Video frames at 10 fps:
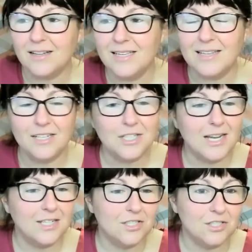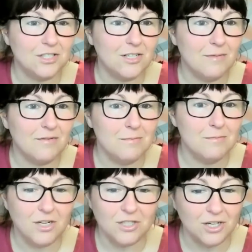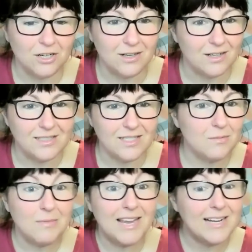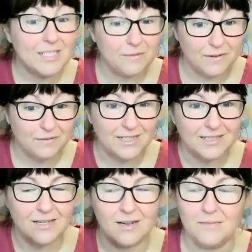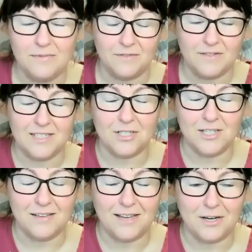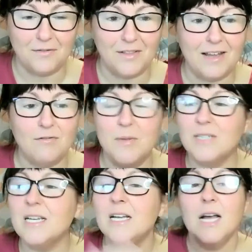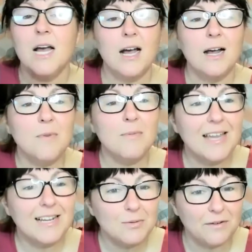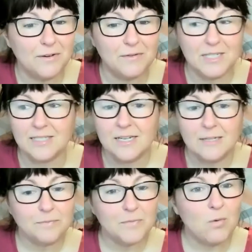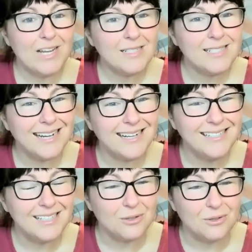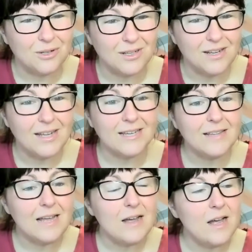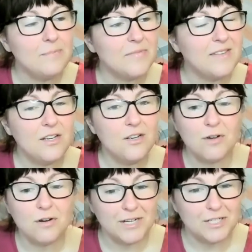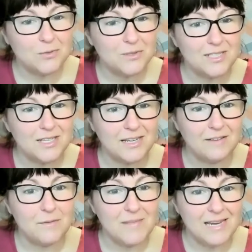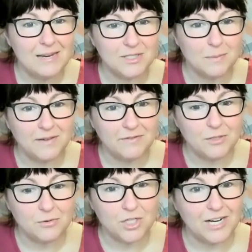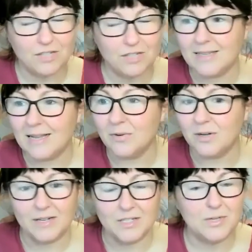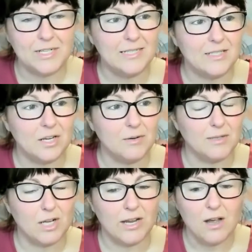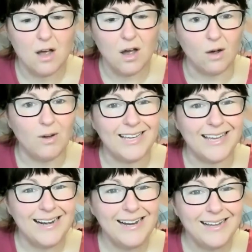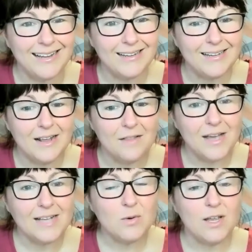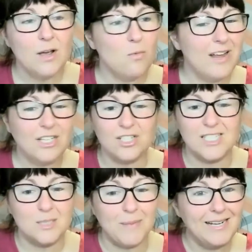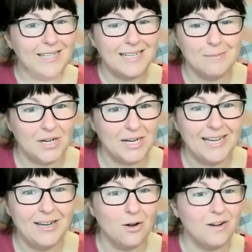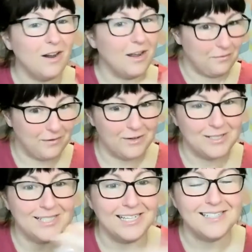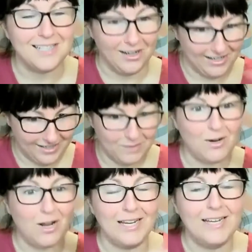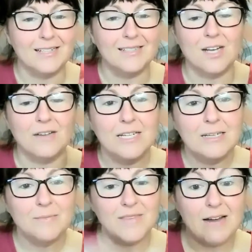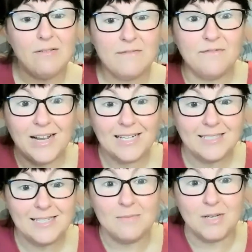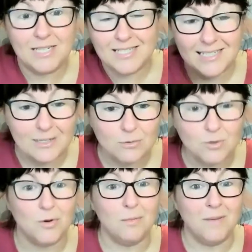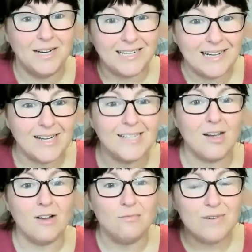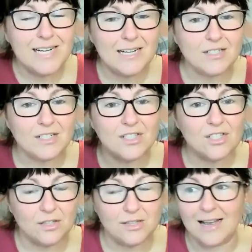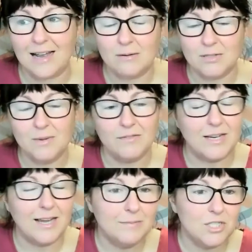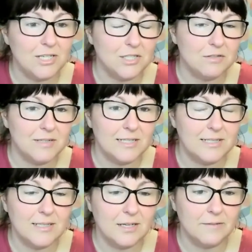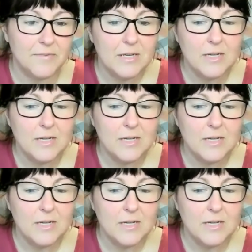I think the education should come from much younger, so that when we get to 50s, I'm 50 this year. Thank you for that reminder. When we get to our 50s, we understand it all. Like that, Think and Grow Rich was for me a pivotal change. I read that about 20 years ago, and I was like, oh, I get it. That's why we're just spending money on like frivolous things like flying and stuff. They're investing money to yield more money. Like, I really understood that. It was a bit of a game changer, really. So,